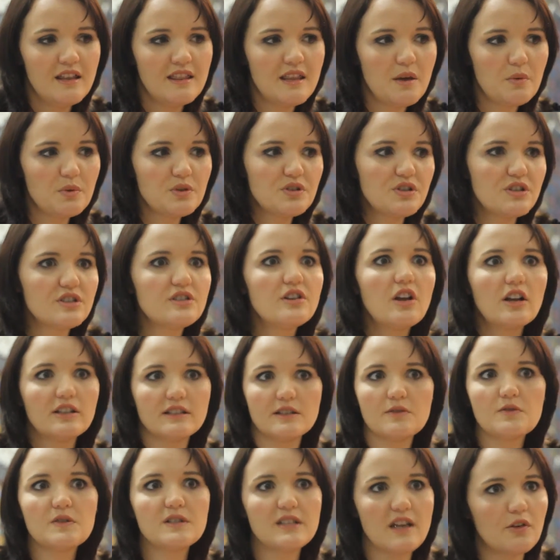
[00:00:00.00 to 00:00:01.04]
there was just lots
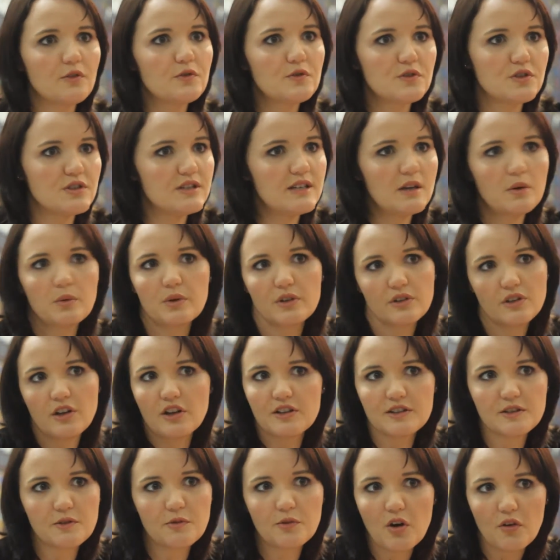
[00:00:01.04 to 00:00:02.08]
of stuff to deal with,
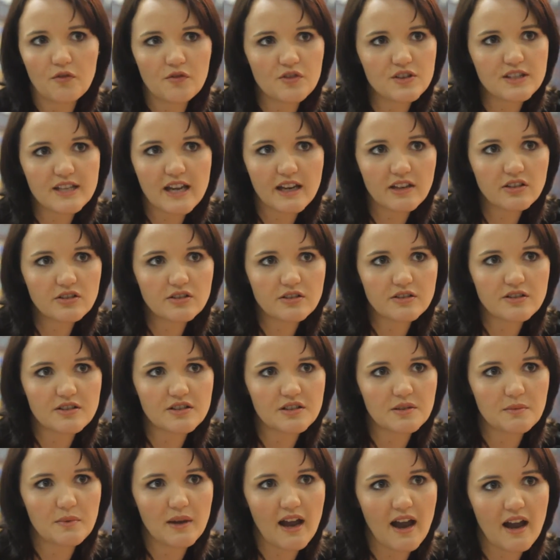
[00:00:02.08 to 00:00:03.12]
lots of conversations
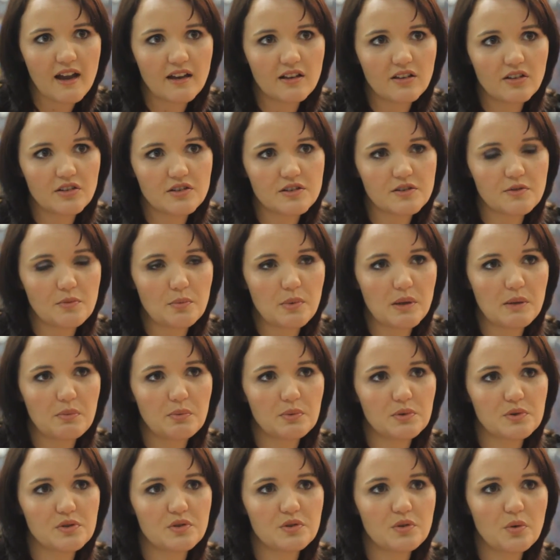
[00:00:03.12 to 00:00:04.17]
to be had, lots of
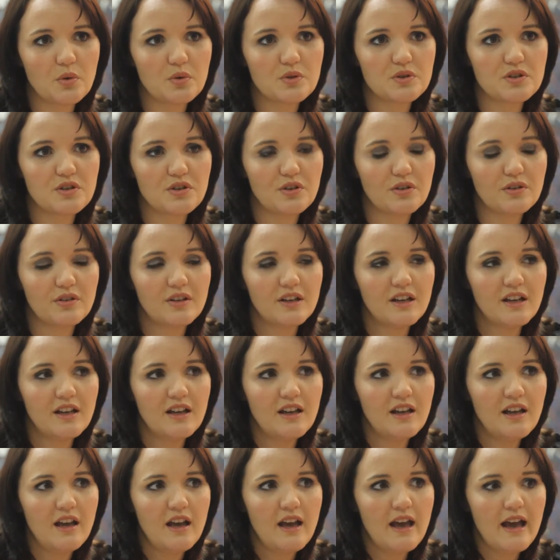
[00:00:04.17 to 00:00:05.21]
people to talk to.
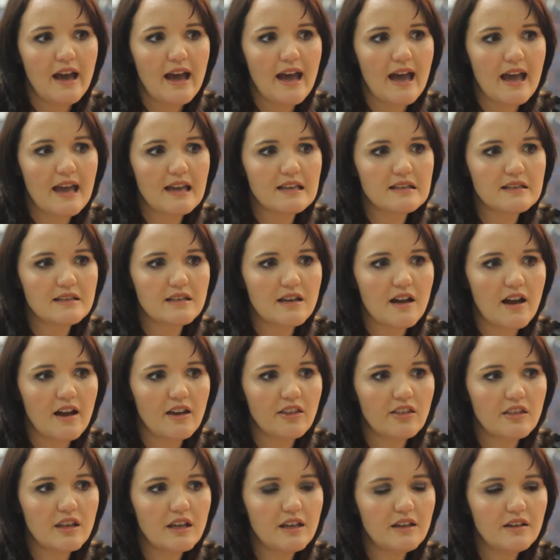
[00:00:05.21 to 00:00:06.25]
And I
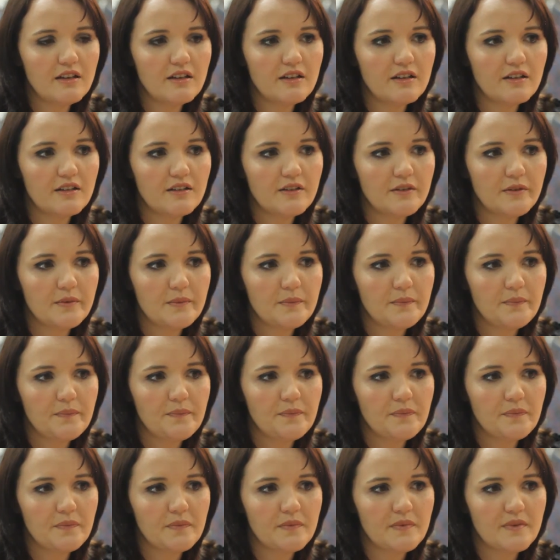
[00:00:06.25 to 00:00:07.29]
think
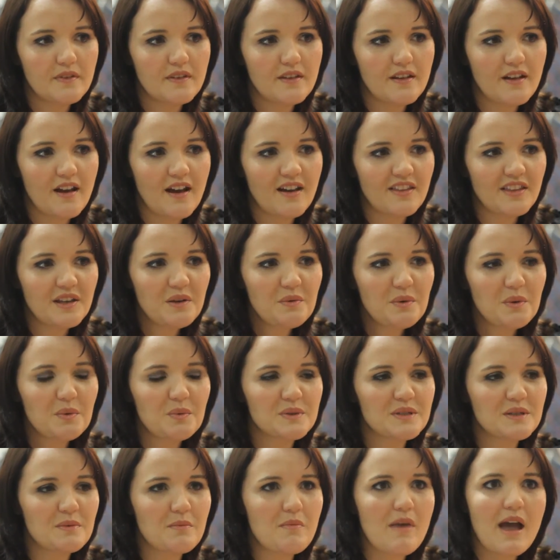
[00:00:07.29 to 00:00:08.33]
what
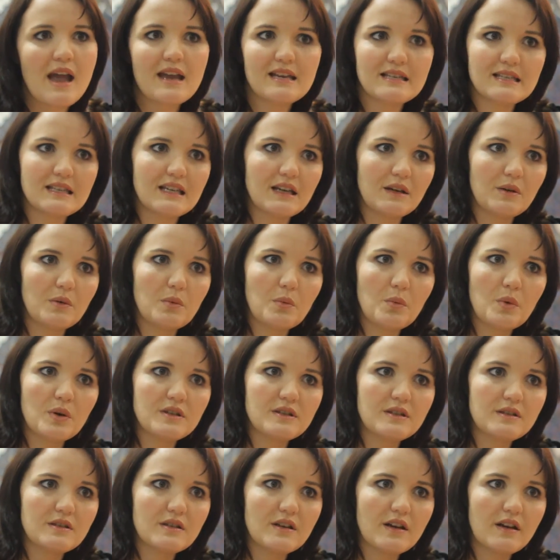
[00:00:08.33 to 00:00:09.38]
was amazing
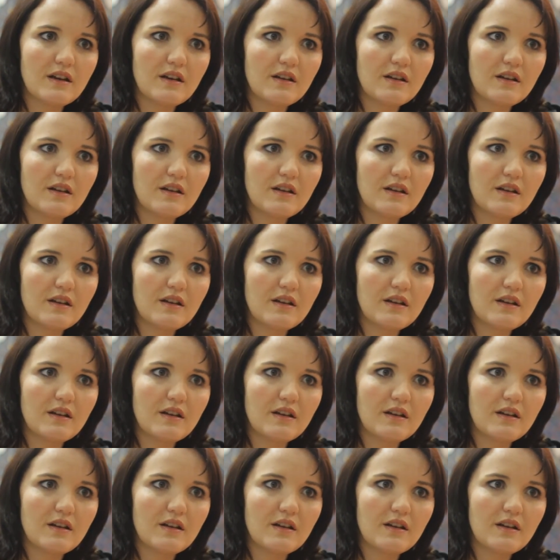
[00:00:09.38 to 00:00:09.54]
was